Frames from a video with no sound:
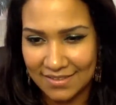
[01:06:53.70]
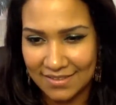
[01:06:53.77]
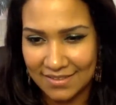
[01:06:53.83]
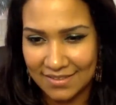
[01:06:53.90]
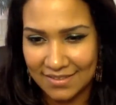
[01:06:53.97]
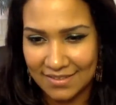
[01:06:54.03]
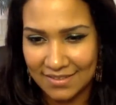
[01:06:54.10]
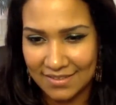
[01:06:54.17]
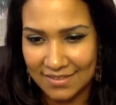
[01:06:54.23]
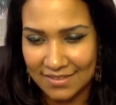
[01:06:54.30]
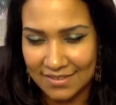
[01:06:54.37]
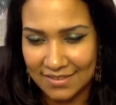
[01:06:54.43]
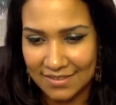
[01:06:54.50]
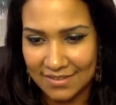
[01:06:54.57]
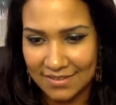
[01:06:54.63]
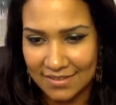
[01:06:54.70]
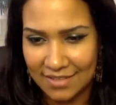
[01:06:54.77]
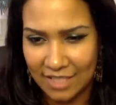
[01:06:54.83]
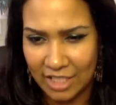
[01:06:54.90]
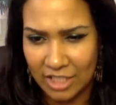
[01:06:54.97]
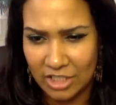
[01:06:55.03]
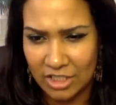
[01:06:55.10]
Mm-hmm, mm-hmm,
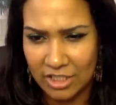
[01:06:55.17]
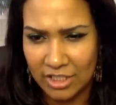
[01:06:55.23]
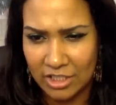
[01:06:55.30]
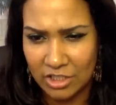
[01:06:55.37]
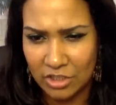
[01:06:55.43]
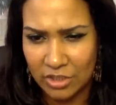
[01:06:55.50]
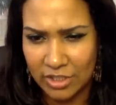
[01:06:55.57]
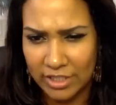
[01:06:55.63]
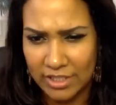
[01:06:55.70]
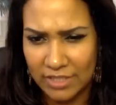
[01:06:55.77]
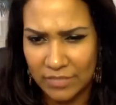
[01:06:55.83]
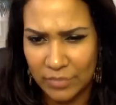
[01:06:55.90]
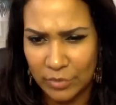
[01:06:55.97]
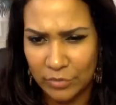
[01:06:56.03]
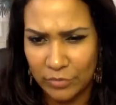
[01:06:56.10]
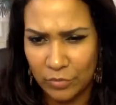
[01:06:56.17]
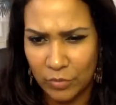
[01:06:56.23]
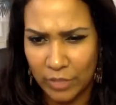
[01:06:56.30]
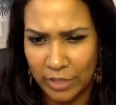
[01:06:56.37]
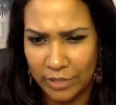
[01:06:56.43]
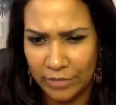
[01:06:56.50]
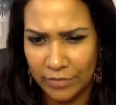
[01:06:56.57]
Angelina Jolie is beautiful.
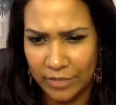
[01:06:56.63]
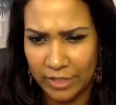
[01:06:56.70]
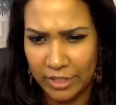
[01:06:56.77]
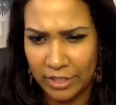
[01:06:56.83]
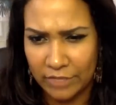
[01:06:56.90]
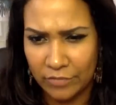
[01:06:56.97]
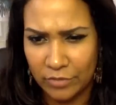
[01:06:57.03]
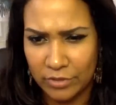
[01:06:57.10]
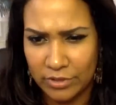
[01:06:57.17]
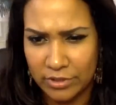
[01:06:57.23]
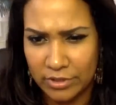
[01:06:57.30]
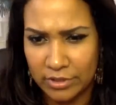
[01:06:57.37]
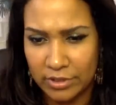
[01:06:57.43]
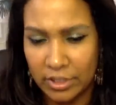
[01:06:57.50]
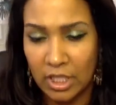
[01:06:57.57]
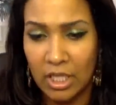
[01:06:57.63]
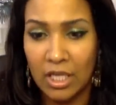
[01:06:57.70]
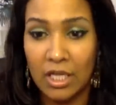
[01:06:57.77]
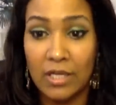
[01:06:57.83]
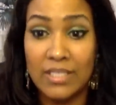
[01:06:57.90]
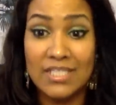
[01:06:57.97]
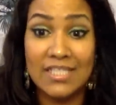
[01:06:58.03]
Why do you think he divorced her?
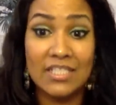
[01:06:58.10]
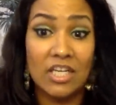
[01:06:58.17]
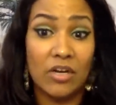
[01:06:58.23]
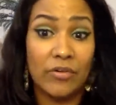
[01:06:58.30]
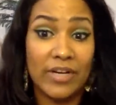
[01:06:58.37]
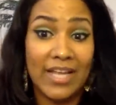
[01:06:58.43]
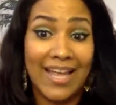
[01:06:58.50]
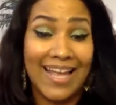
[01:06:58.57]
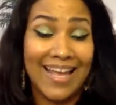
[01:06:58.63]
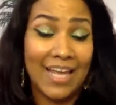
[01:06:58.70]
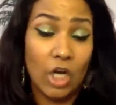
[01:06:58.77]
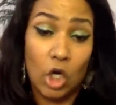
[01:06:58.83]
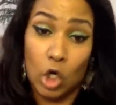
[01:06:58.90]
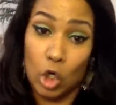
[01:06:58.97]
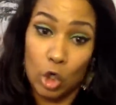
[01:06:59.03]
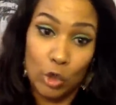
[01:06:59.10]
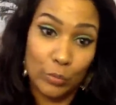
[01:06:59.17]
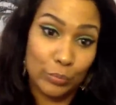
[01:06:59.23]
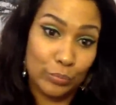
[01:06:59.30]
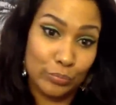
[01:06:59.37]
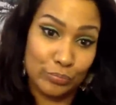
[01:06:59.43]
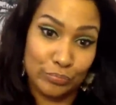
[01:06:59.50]
Because he's already had her.
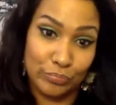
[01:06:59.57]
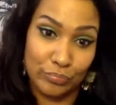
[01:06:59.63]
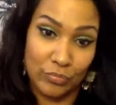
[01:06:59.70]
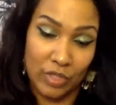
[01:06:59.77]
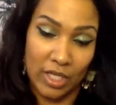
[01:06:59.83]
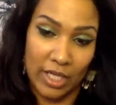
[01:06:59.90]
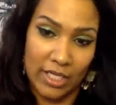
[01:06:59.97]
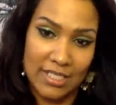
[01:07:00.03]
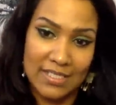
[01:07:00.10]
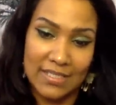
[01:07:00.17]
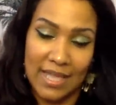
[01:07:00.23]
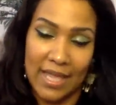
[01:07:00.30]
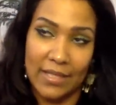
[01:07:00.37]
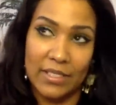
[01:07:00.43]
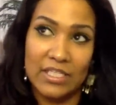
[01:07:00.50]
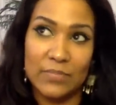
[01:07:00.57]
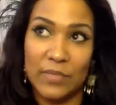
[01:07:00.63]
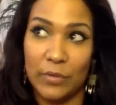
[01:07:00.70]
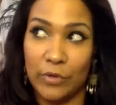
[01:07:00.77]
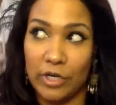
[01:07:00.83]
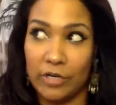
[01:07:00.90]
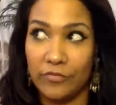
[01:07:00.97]
Okay, he's he's
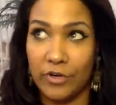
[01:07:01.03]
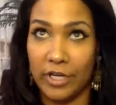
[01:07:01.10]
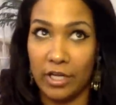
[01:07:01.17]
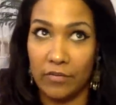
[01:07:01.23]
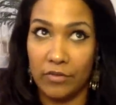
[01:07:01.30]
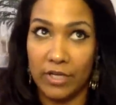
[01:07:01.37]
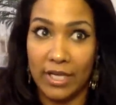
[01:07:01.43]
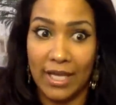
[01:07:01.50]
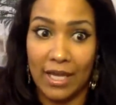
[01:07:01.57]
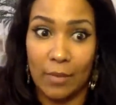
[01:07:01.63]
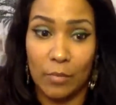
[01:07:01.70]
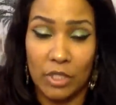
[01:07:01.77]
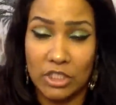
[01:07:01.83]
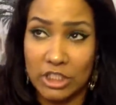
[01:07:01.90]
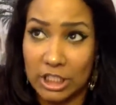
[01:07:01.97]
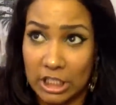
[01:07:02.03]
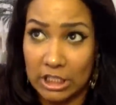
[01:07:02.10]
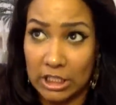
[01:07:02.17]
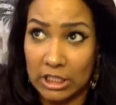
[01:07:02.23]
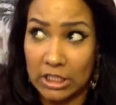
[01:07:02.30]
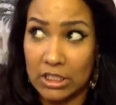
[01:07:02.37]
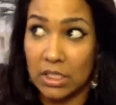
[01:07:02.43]
been with her forever. They got a bunch of
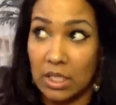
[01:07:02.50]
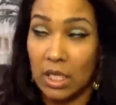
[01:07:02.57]
kids.